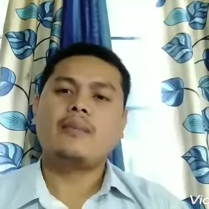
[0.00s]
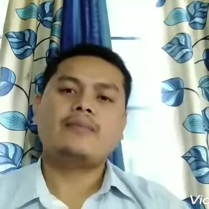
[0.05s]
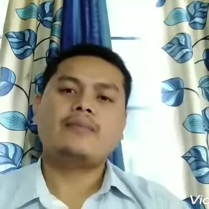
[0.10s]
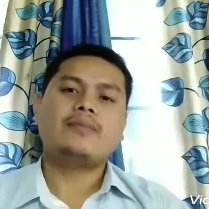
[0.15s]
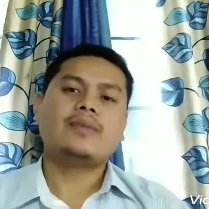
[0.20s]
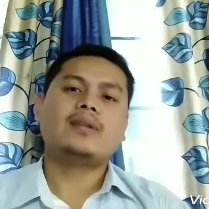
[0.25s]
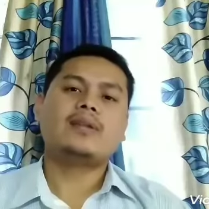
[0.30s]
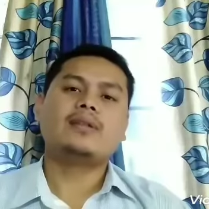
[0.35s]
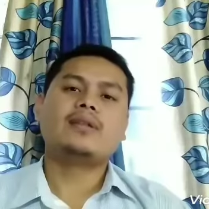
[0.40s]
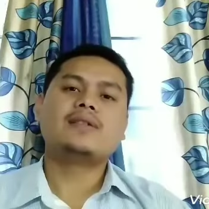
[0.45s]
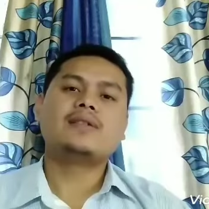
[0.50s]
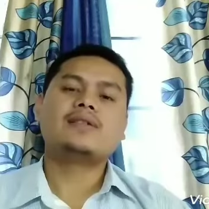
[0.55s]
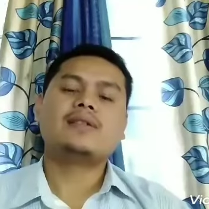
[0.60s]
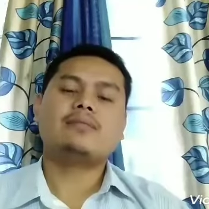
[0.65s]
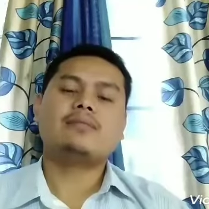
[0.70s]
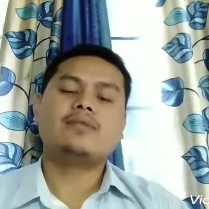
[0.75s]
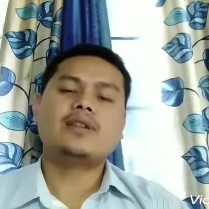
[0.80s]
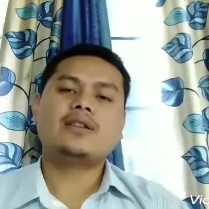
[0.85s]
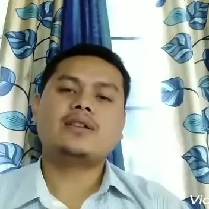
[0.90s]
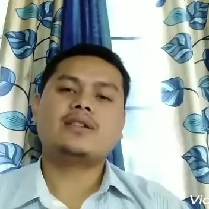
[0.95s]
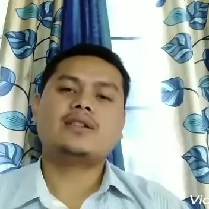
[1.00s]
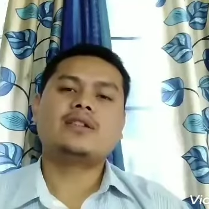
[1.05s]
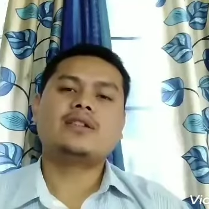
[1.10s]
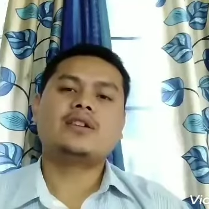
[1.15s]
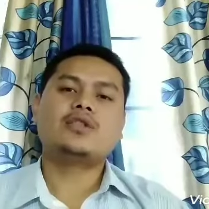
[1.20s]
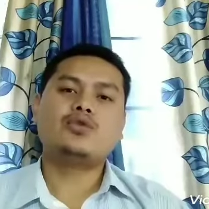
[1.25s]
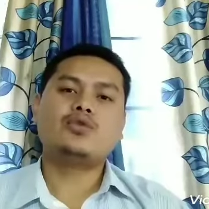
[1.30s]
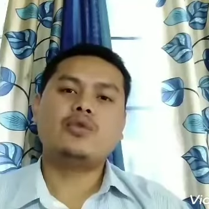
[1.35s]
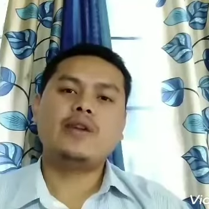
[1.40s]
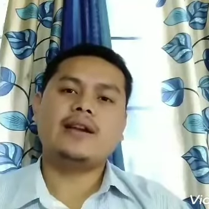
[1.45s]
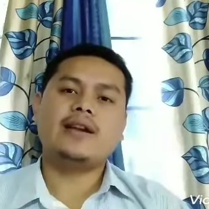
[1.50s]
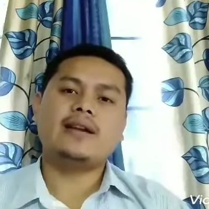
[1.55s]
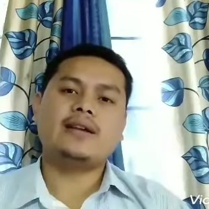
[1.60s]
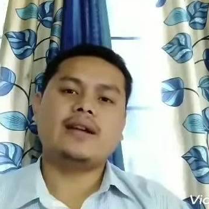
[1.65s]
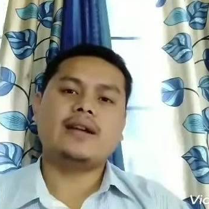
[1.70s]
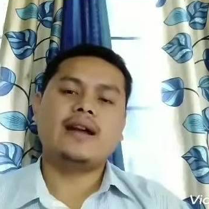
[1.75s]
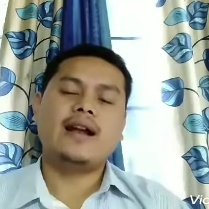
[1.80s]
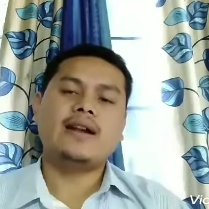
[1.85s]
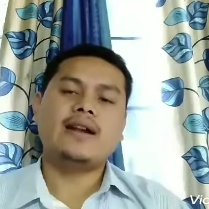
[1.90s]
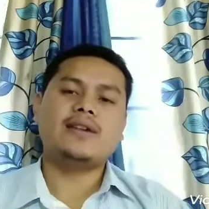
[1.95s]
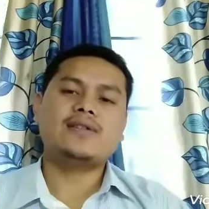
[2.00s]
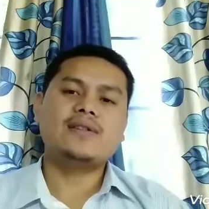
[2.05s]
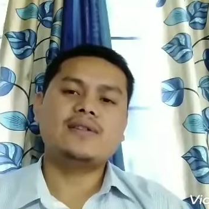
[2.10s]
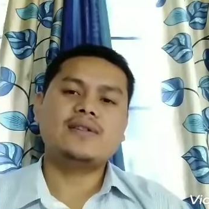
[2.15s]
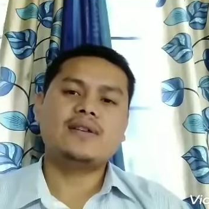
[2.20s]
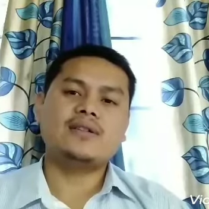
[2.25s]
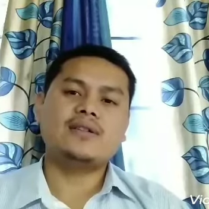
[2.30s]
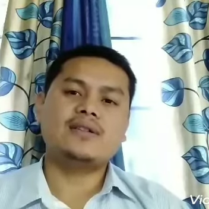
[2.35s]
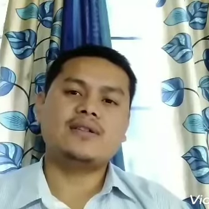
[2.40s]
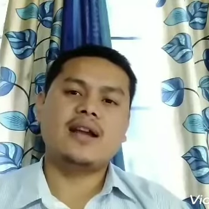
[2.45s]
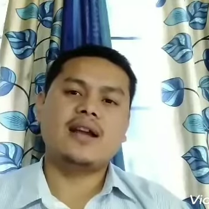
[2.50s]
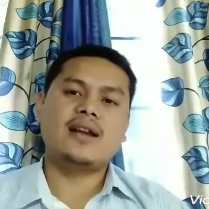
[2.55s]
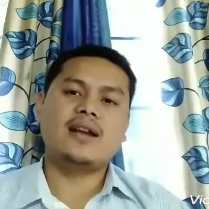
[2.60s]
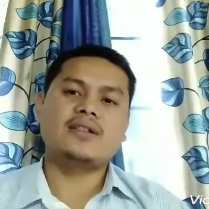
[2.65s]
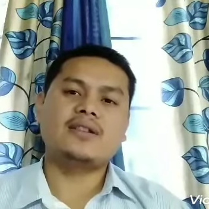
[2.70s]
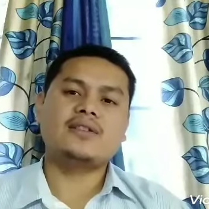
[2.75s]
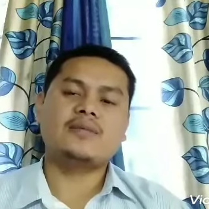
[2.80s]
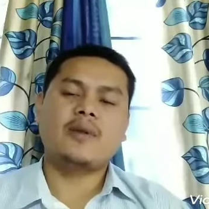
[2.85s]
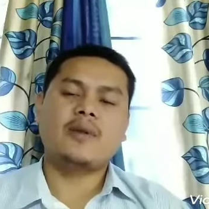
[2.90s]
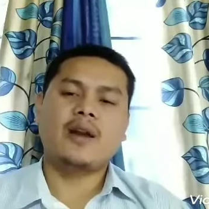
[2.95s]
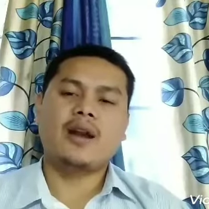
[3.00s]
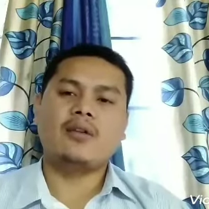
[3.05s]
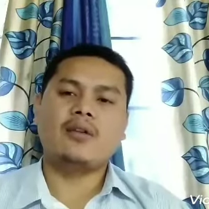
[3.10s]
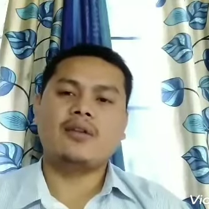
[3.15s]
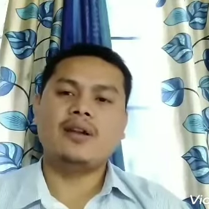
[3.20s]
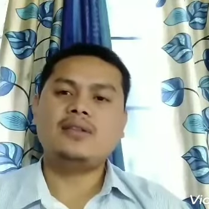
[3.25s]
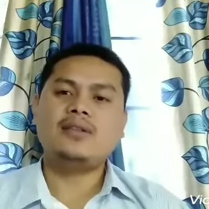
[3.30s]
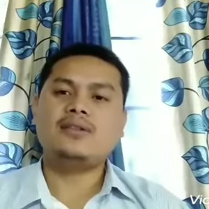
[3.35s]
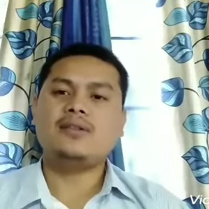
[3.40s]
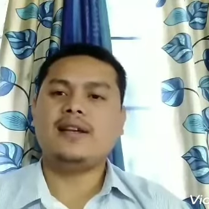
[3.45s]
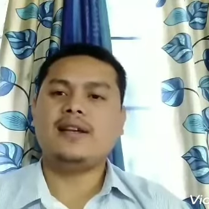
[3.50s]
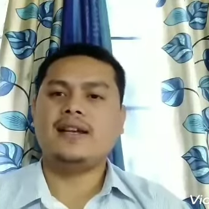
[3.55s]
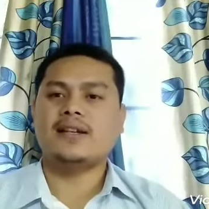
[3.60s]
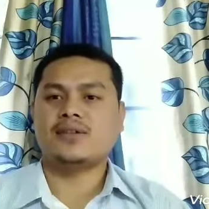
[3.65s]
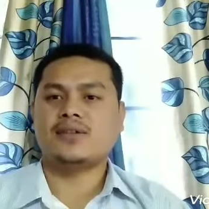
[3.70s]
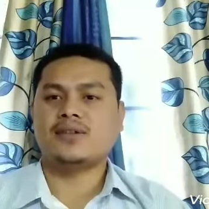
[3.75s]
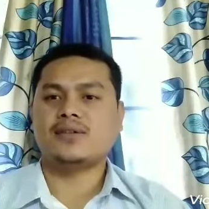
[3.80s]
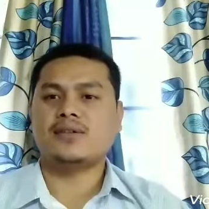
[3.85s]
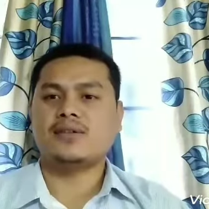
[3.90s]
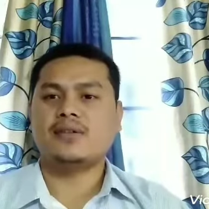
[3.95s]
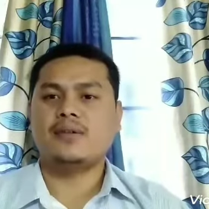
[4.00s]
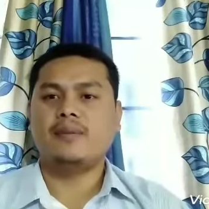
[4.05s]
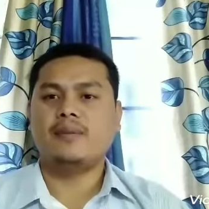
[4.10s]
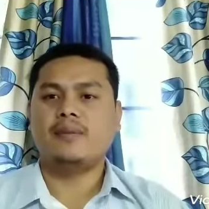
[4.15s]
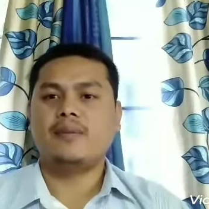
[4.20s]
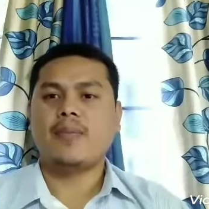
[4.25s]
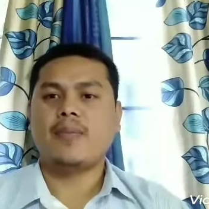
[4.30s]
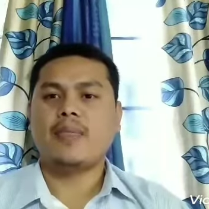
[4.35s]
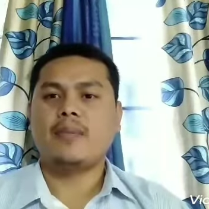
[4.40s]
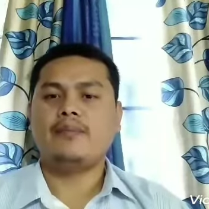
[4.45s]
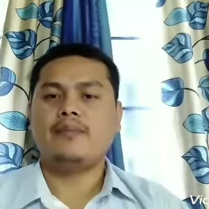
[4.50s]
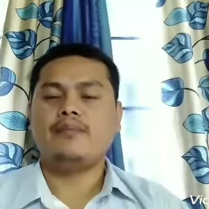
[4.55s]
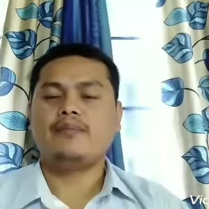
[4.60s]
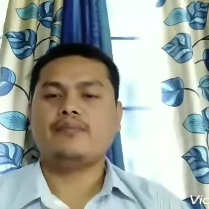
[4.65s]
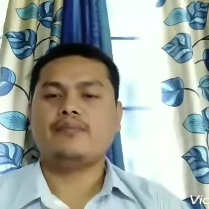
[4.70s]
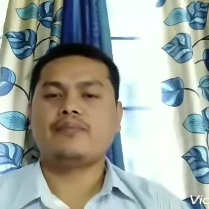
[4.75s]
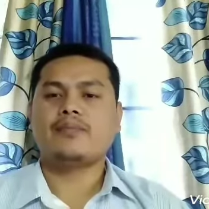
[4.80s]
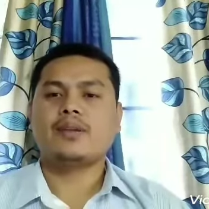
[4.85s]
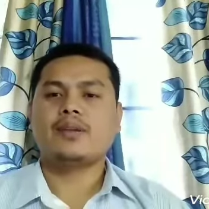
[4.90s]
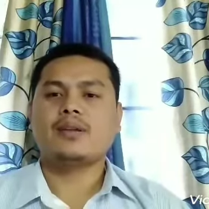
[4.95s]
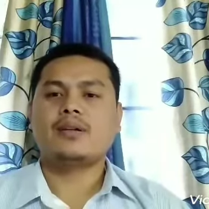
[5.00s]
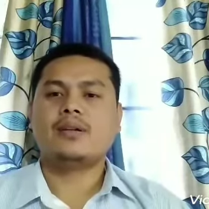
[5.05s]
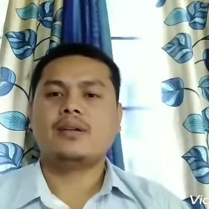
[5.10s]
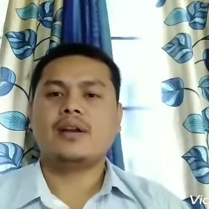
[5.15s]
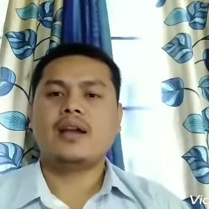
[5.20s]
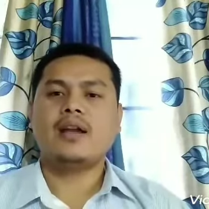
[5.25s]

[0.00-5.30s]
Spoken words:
The subject, the twig, antecedent, and its pronoun is its. Okay?